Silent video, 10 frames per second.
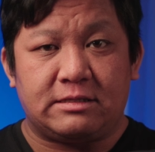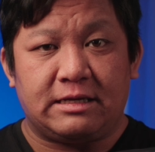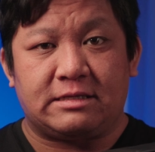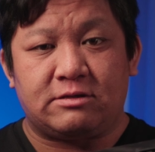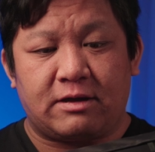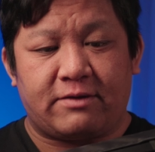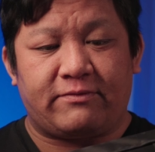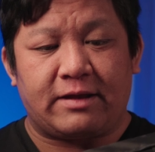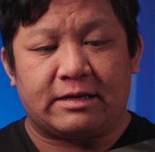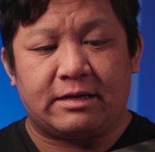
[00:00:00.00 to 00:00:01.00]
it to
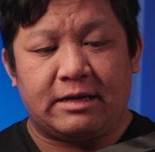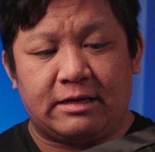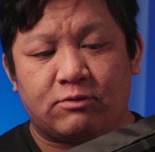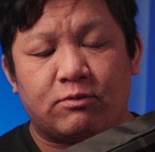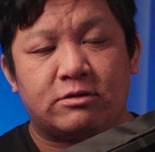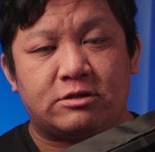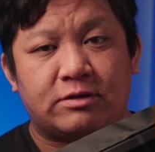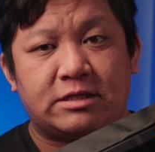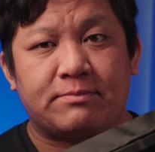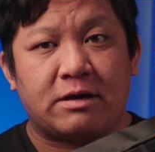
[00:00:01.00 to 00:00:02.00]
have like a
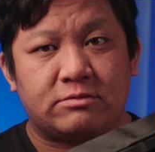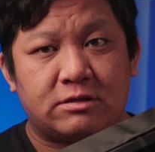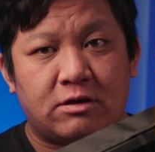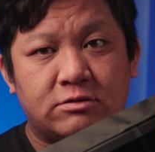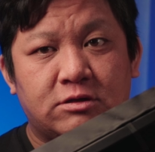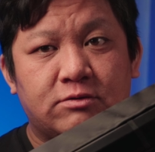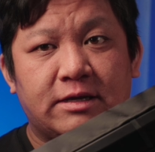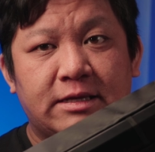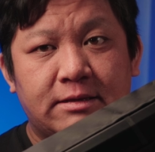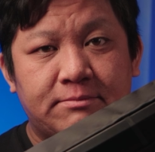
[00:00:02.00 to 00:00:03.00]
1/4-20 mount also
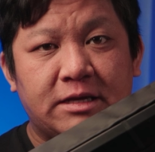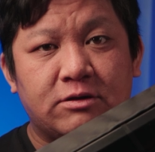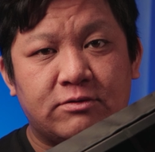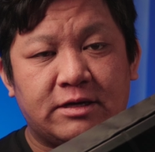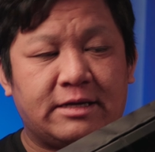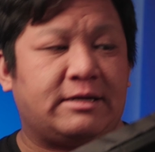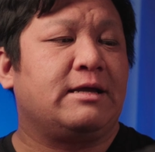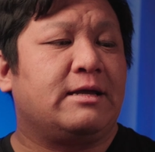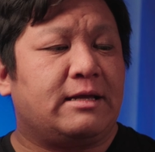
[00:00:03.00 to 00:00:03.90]
in the middle here